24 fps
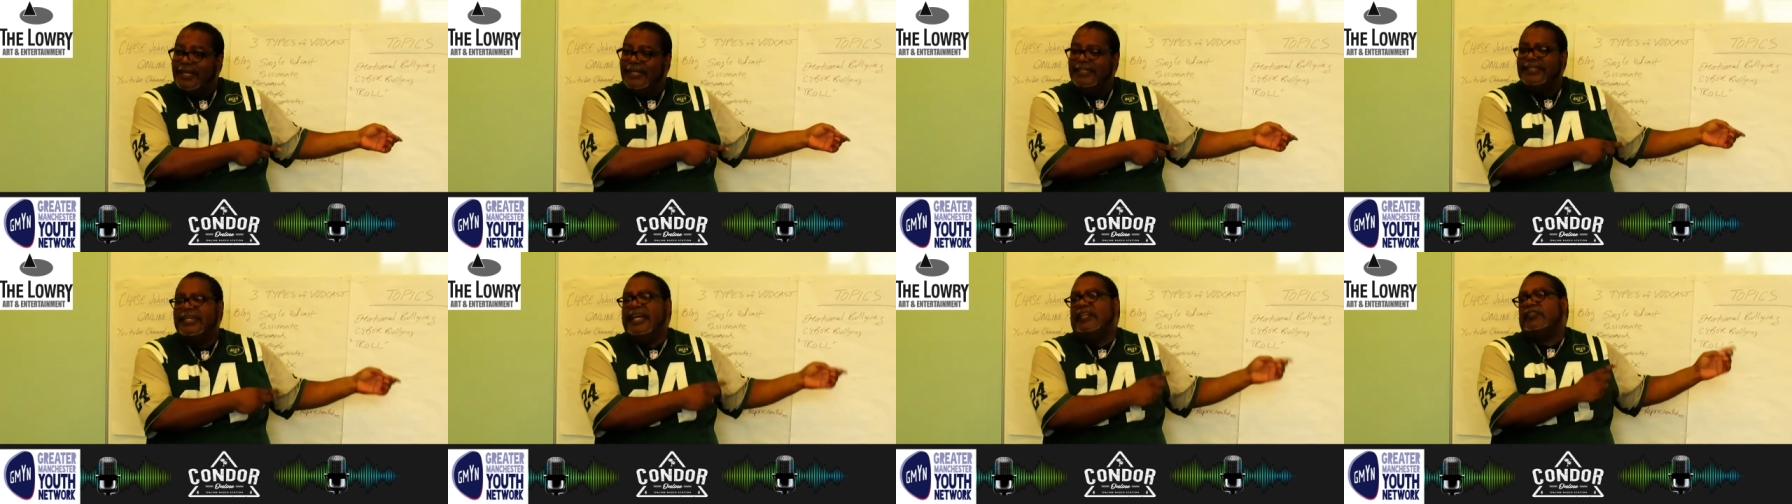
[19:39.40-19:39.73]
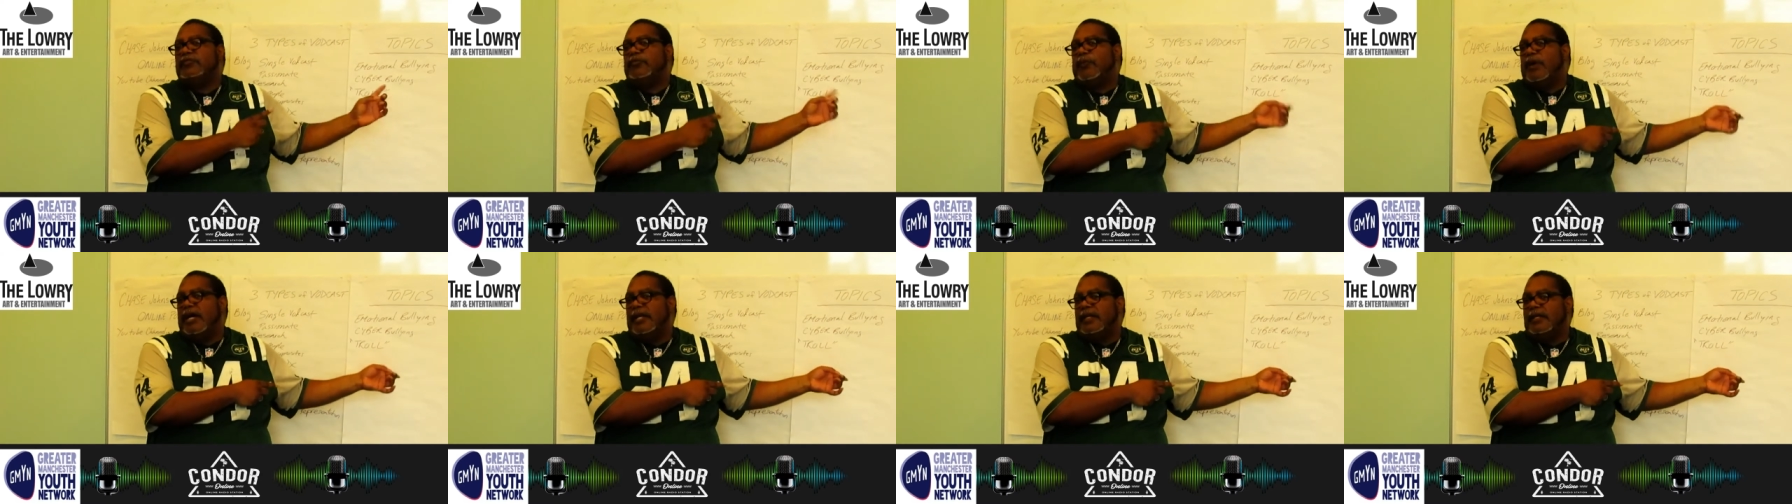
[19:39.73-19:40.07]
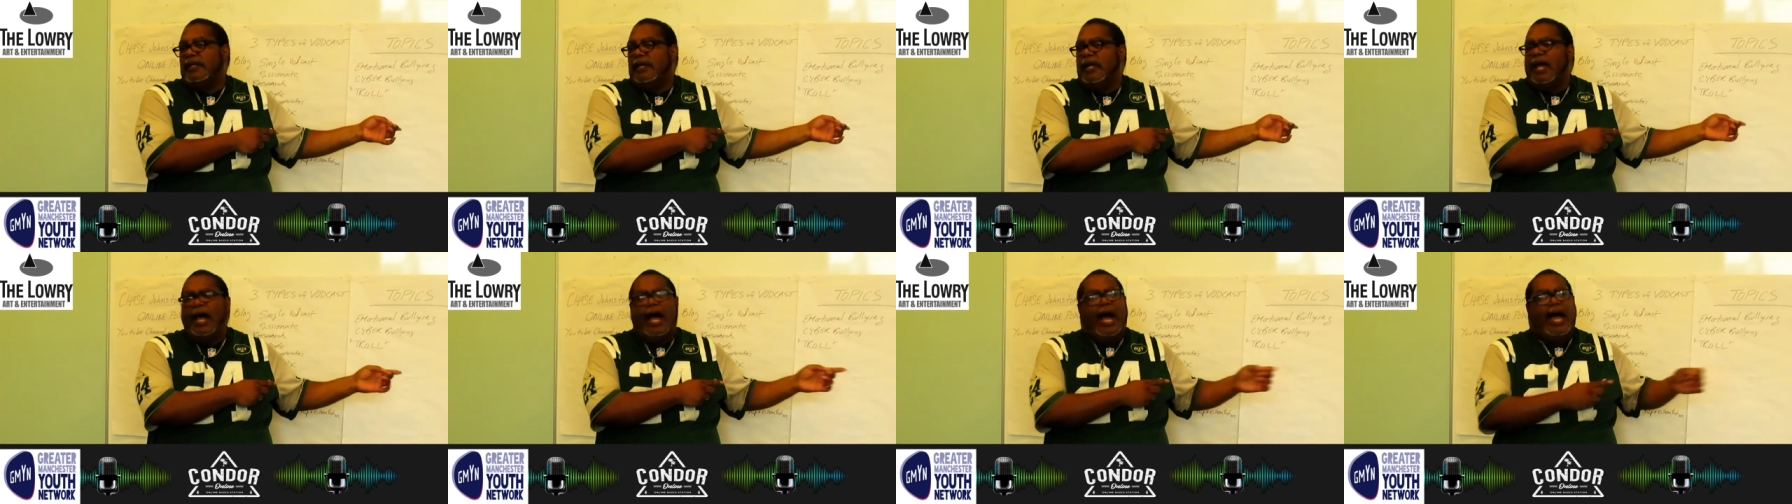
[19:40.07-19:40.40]
Guess
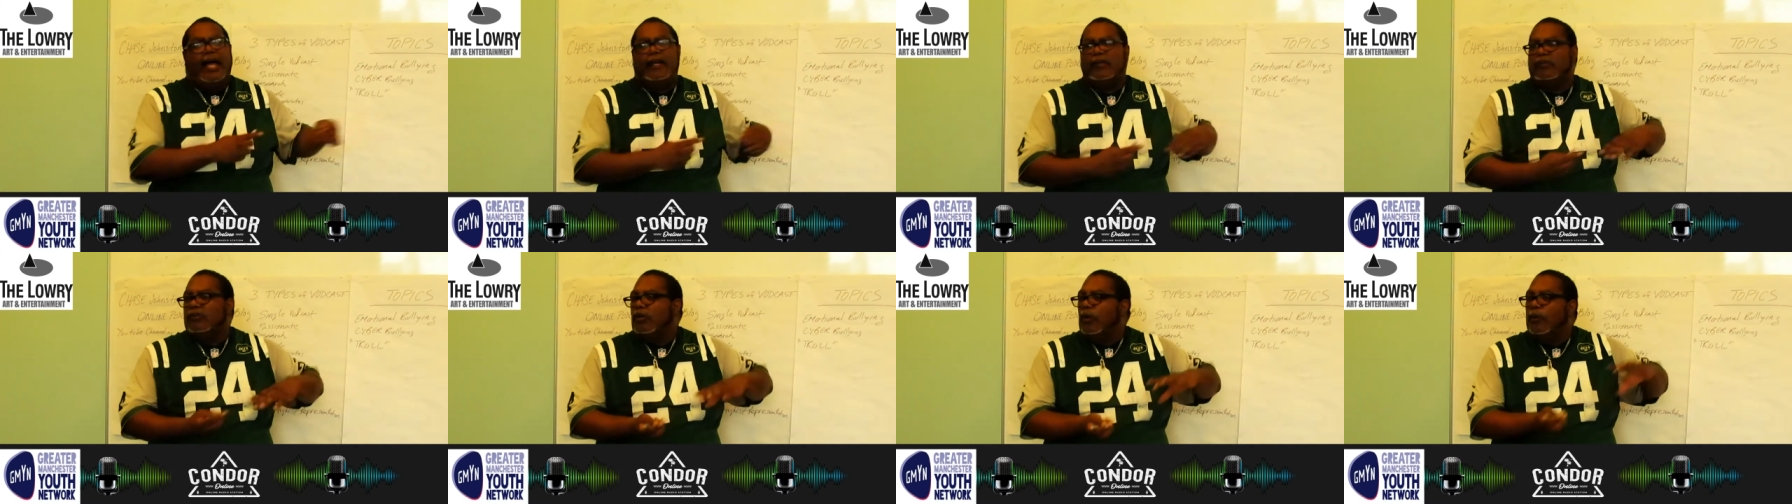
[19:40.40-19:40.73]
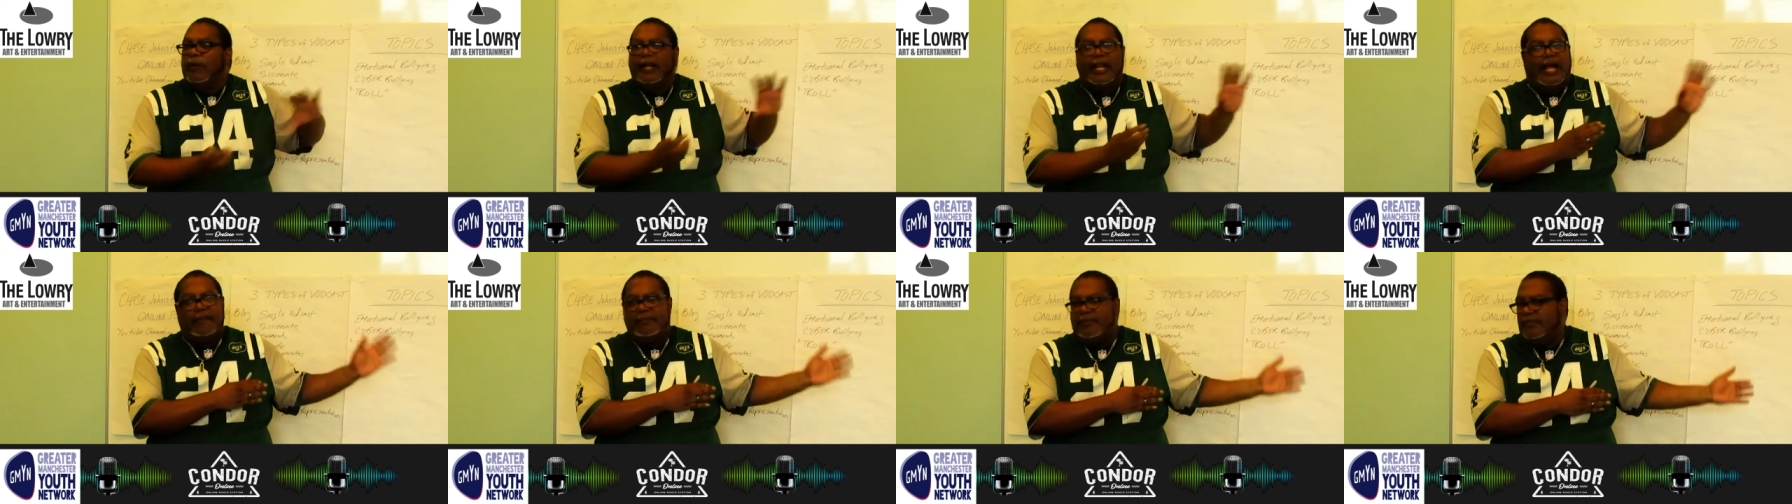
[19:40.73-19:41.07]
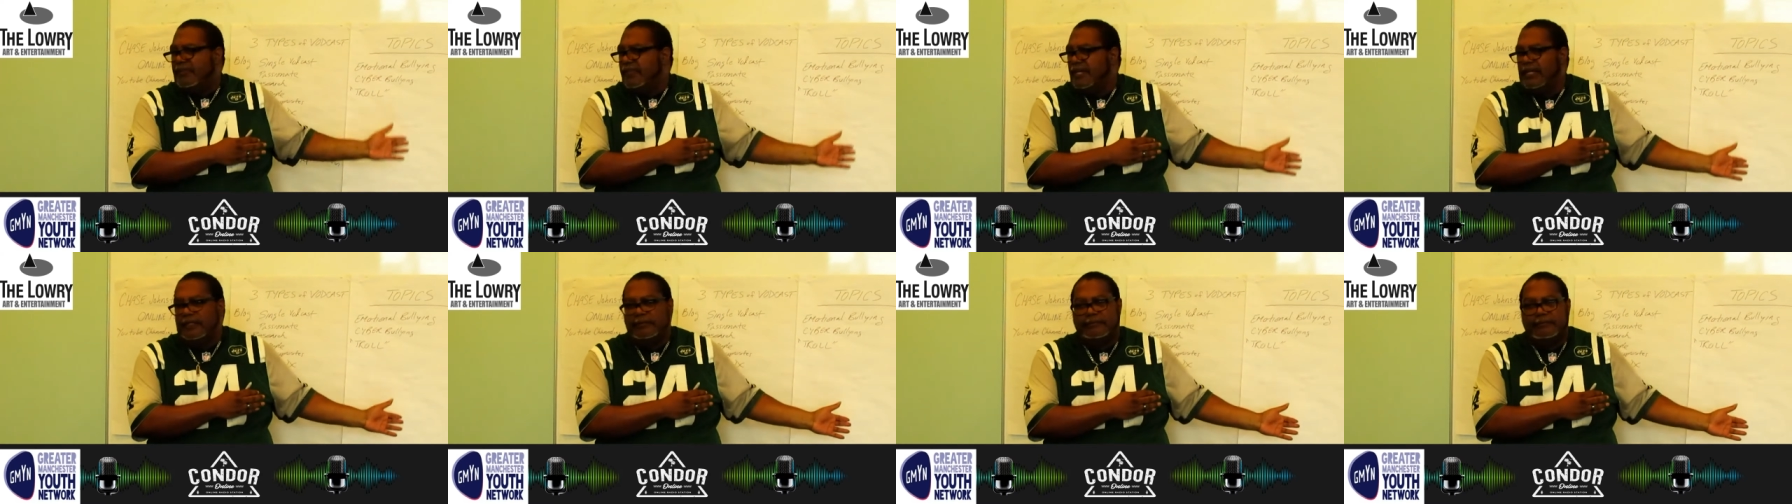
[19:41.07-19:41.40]
what? I don't know what
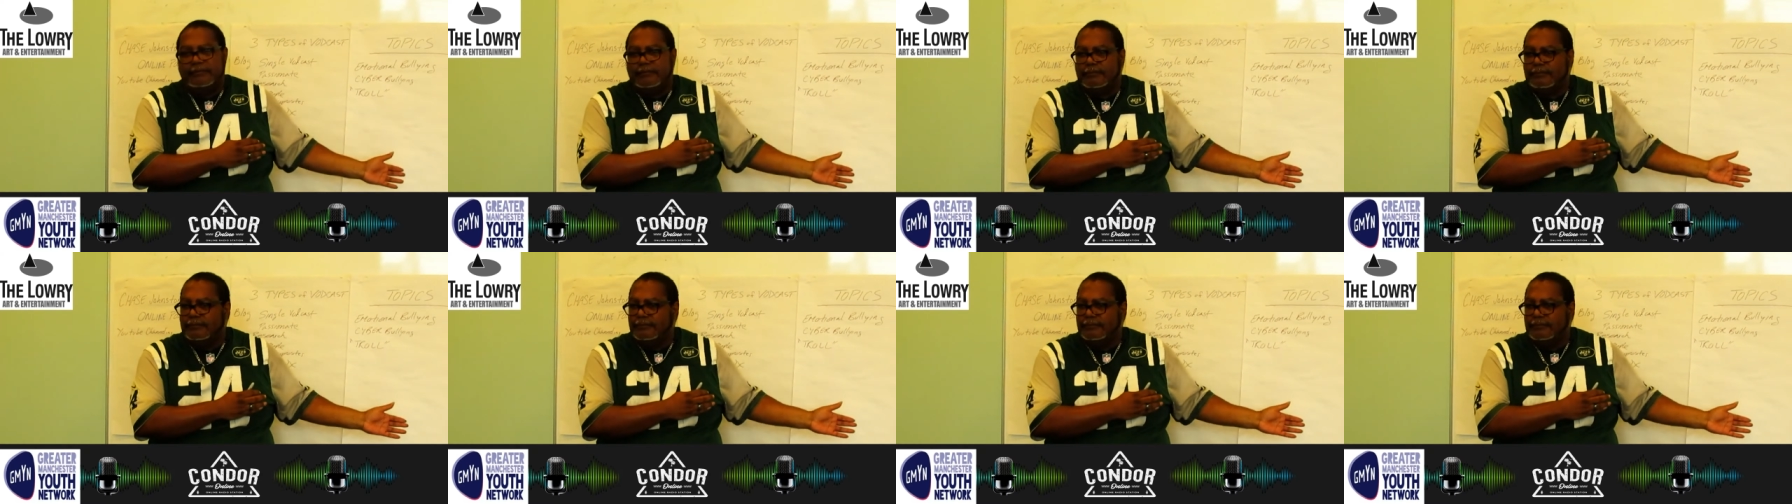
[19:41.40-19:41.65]
happened then.